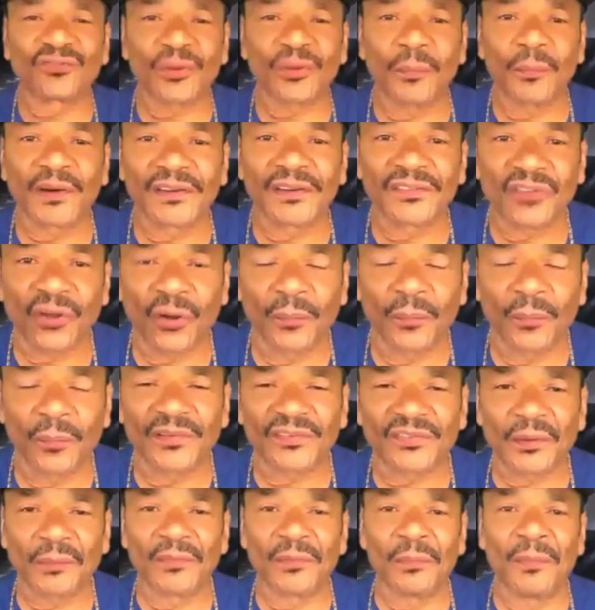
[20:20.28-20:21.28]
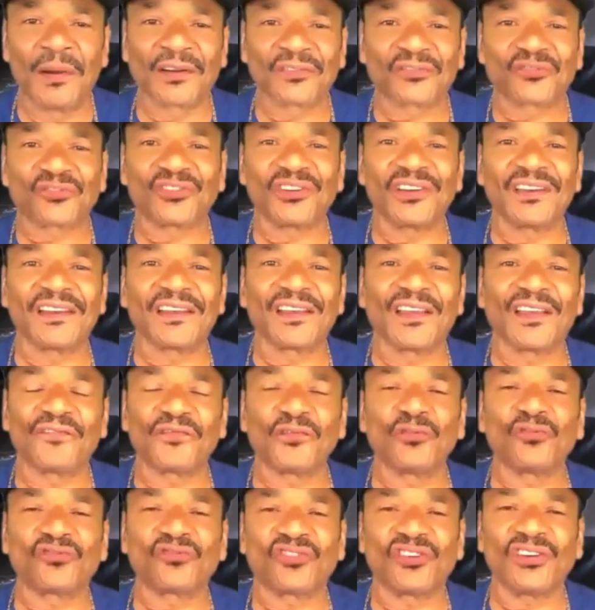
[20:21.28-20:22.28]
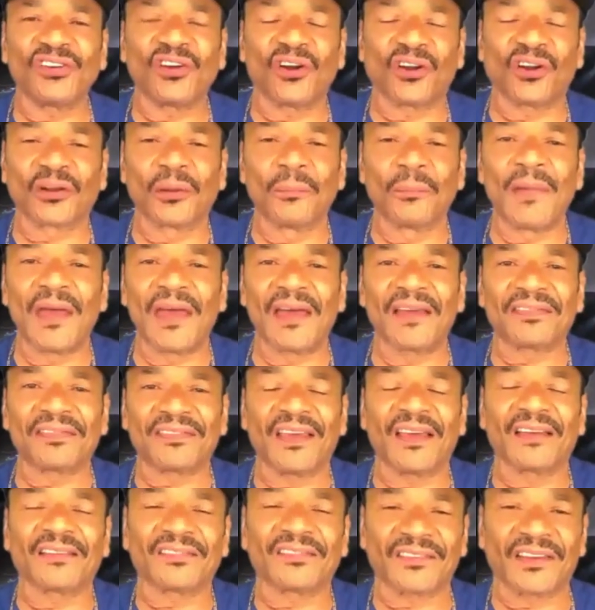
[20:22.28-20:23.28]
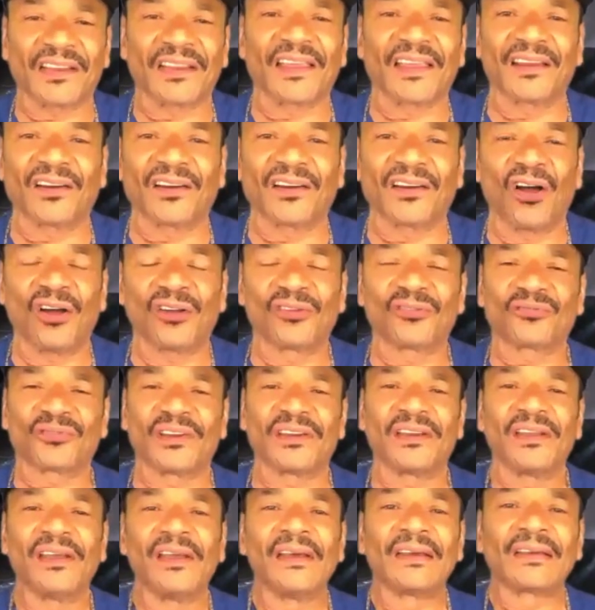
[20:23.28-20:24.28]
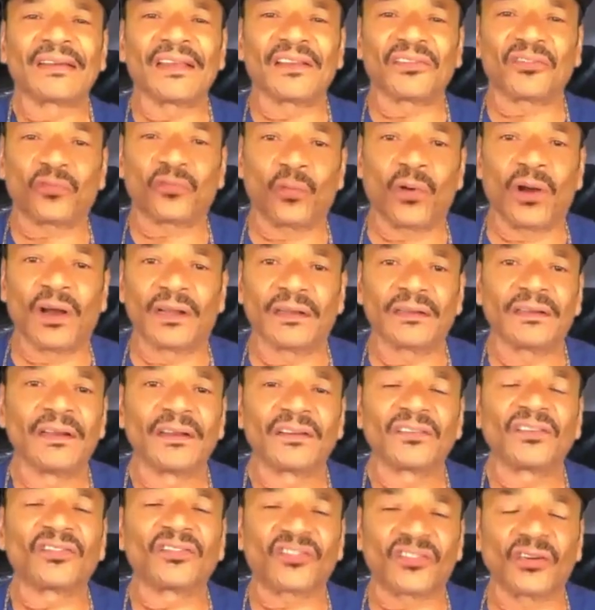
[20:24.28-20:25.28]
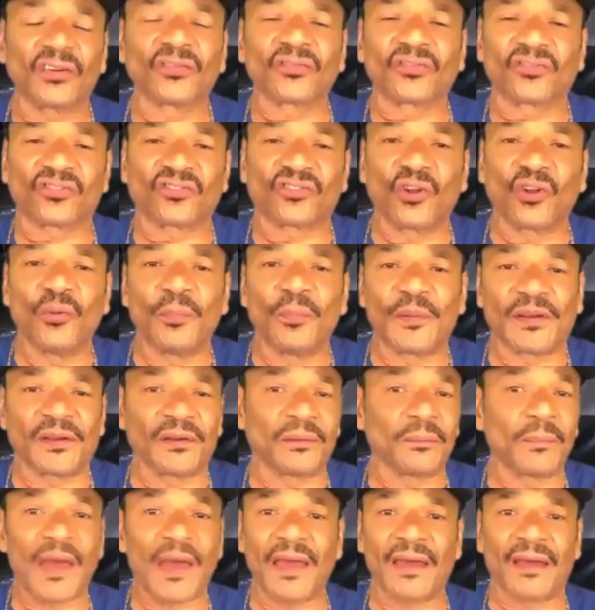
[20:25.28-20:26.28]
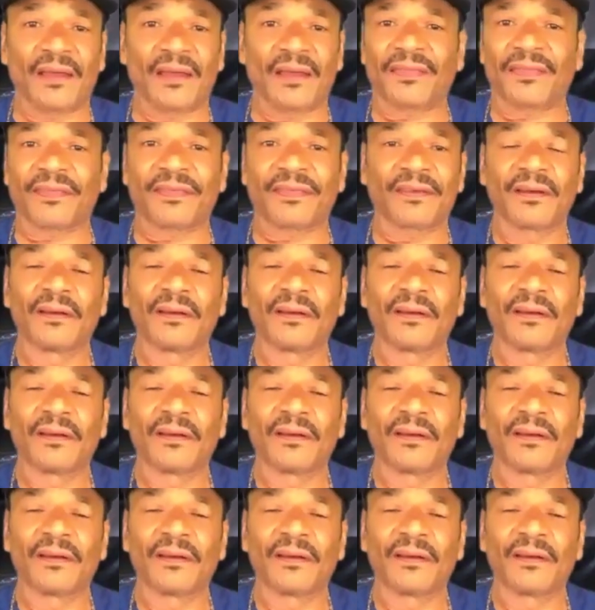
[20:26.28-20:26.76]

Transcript: somebody told me something about cheating. If you cheat on a math test and get 100, guess what? You're still stupid in math.